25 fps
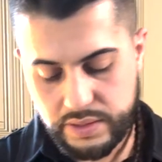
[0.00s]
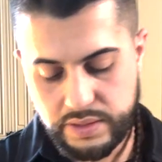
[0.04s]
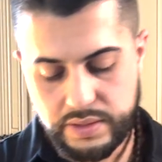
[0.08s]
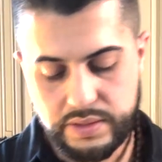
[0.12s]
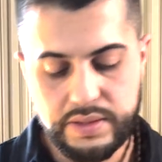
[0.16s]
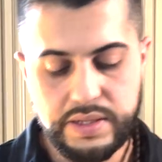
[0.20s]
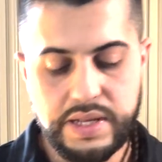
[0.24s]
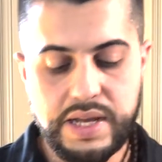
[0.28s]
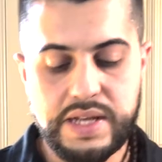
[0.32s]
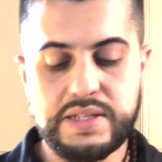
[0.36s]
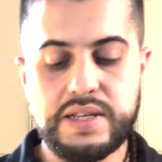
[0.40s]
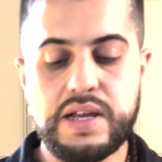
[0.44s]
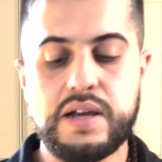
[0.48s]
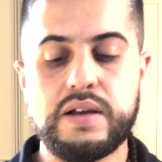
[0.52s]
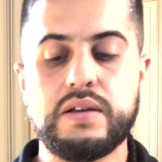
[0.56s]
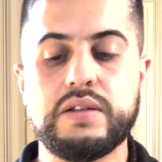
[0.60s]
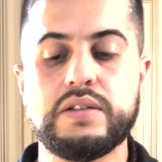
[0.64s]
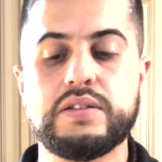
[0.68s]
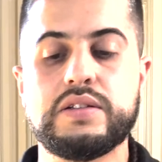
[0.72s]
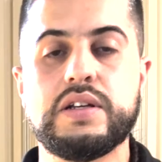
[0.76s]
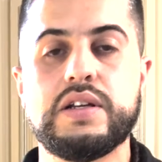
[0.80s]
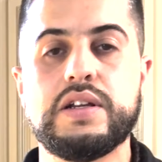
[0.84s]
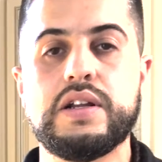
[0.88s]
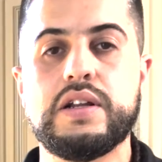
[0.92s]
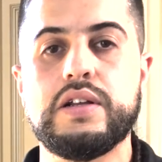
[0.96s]
that's how
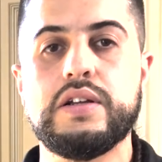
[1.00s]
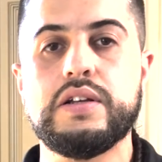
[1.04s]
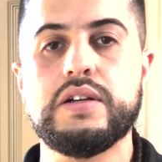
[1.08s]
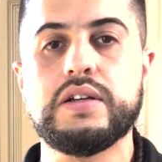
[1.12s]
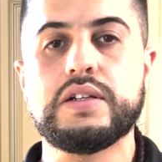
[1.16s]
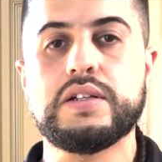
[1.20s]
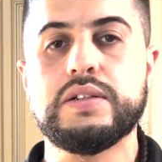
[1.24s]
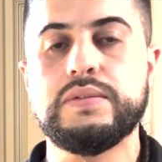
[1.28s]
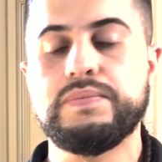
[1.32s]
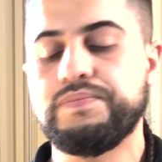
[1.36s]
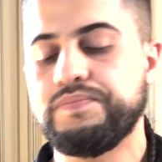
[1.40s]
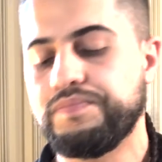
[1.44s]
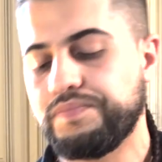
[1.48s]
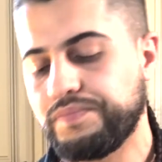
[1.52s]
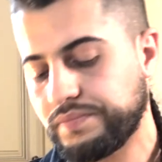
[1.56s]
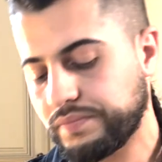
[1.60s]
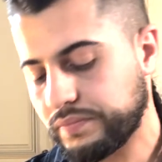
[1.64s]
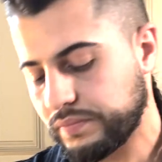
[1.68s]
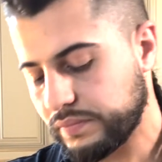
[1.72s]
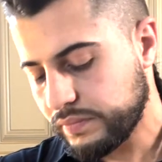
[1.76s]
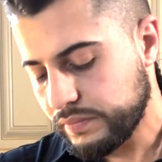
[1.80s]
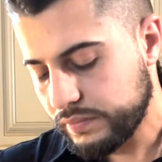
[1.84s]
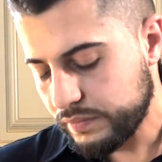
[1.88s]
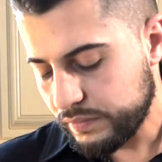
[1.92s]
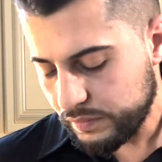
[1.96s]
it's gonna look.
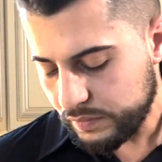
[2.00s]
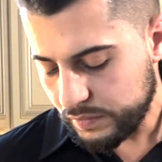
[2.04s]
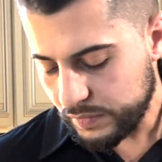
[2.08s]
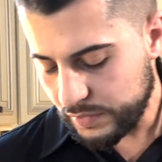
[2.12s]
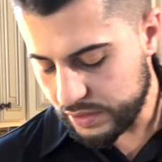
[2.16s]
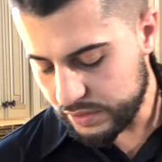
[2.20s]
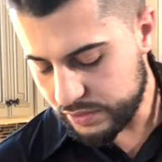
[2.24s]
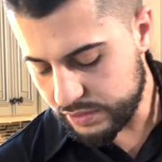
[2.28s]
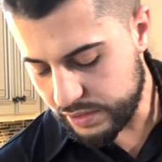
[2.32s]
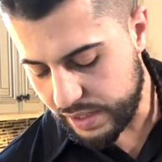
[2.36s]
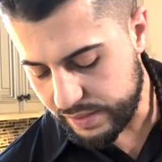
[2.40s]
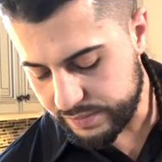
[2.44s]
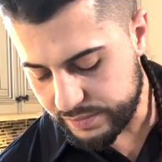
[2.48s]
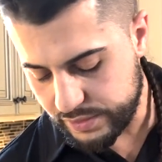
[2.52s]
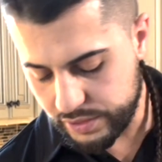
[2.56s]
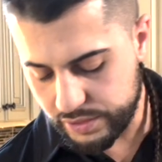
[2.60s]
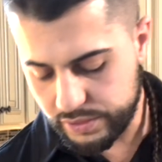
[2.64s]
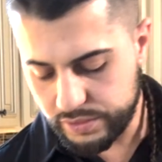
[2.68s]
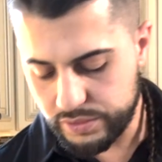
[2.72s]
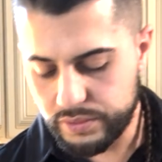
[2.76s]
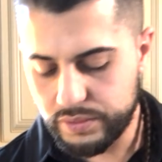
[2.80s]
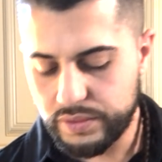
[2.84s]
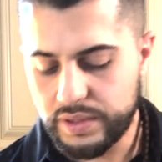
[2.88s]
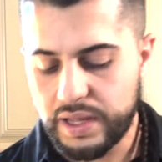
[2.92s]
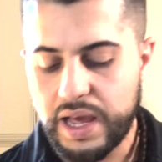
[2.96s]
So after you
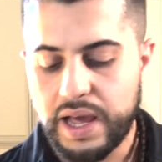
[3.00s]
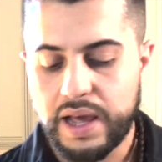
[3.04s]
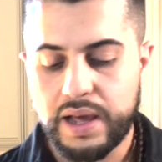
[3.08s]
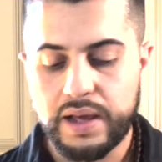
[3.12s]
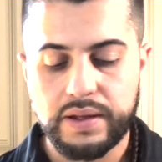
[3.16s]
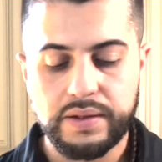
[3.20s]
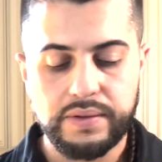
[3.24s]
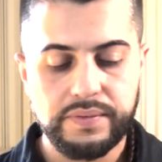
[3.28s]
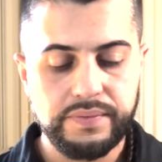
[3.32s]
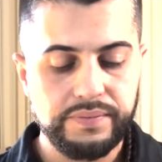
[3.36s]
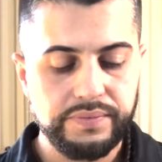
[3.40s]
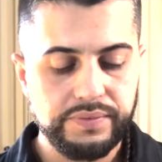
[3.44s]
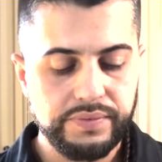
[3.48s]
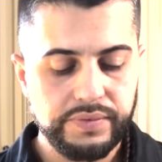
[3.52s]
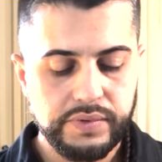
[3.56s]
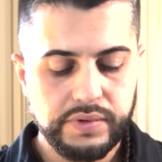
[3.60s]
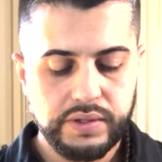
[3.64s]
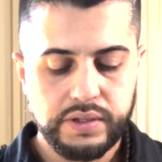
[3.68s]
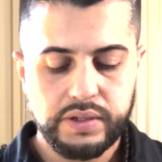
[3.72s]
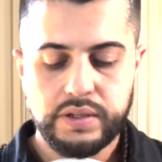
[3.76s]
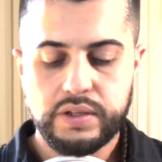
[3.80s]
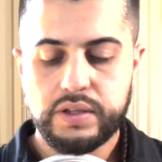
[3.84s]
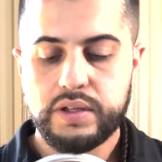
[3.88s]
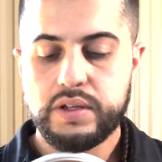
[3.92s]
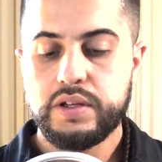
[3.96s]
do that,
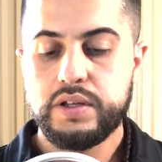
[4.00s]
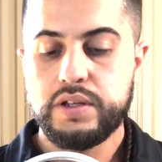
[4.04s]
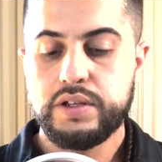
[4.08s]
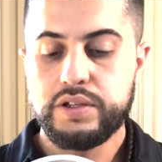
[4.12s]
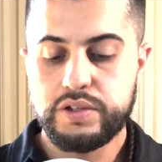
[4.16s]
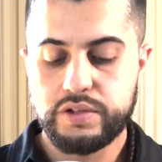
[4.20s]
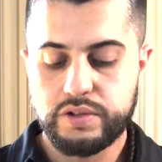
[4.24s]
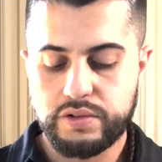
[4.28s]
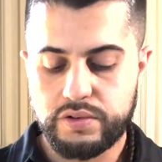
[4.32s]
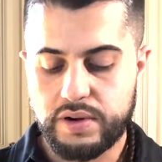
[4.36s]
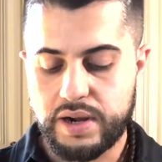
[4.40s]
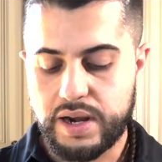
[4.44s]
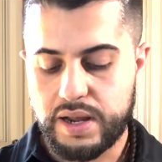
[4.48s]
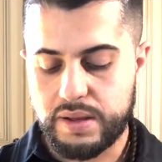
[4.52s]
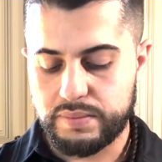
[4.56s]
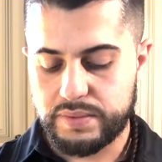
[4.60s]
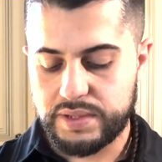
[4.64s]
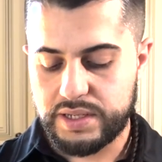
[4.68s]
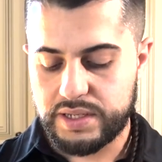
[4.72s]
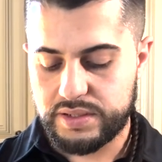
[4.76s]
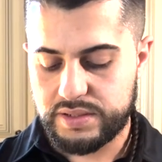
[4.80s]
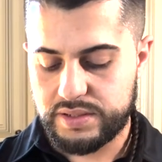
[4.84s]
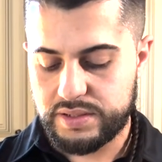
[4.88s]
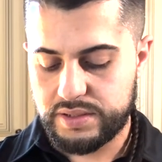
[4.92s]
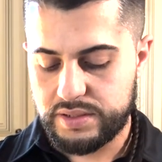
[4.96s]
you grab
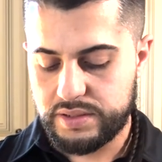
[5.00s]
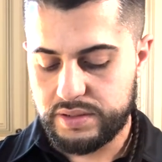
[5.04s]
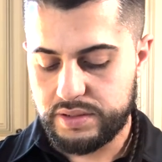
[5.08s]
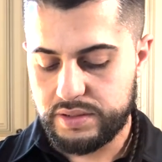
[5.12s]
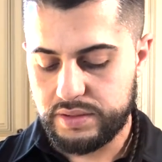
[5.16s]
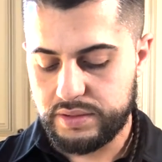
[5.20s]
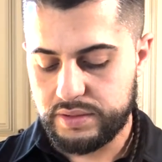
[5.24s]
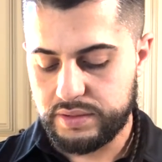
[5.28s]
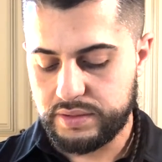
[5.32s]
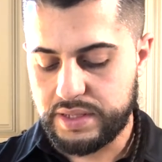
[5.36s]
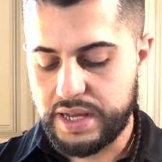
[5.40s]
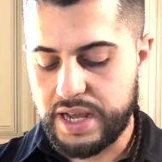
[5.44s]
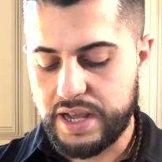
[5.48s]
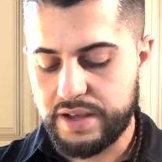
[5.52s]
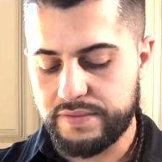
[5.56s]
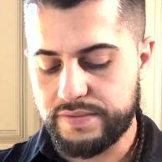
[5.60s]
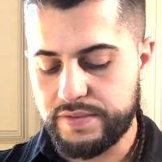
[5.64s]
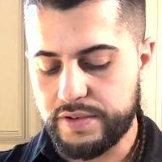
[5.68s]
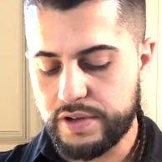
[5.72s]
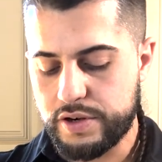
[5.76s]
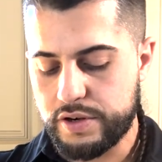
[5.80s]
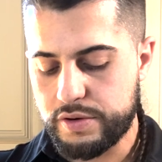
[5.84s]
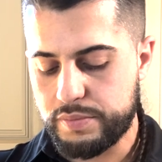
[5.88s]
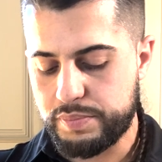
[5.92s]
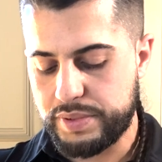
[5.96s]
this
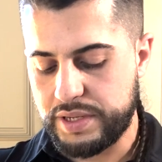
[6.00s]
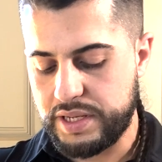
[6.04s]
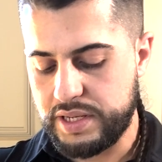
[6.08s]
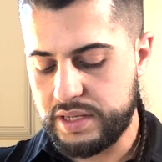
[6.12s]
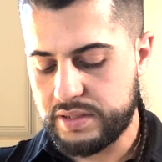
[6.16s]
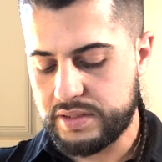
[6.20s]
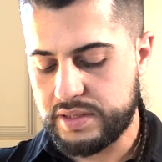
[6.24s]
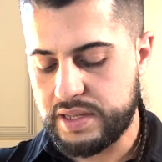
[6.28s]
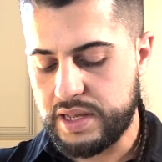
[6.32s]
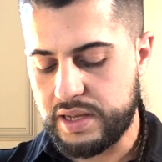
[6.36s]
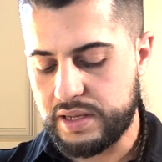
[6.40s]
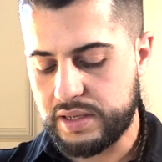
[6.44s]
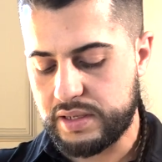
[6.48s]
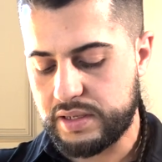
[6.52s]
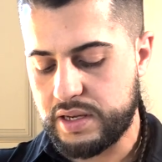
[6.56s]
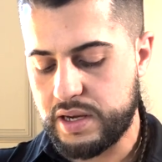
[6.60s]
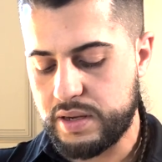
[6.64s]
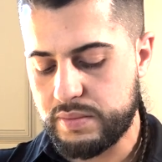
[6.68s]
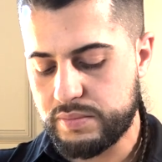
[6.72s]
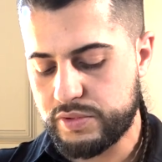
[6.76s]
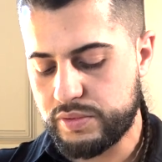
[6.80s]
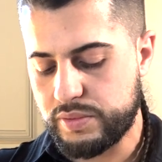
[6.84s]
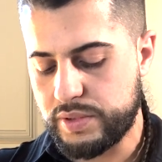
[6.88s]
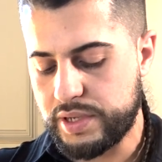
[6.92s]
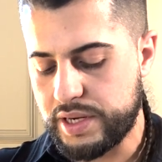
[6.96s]
diverter piece that
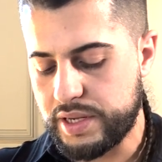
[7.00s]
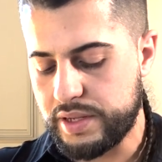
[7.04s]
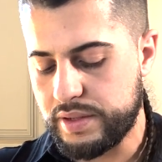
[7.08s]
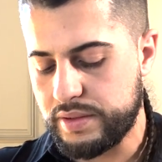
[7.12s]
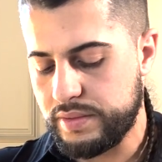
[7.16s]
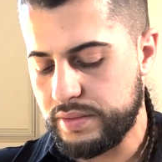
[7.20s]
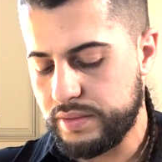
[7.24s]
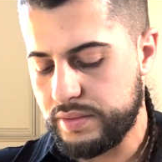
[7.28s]
comes with it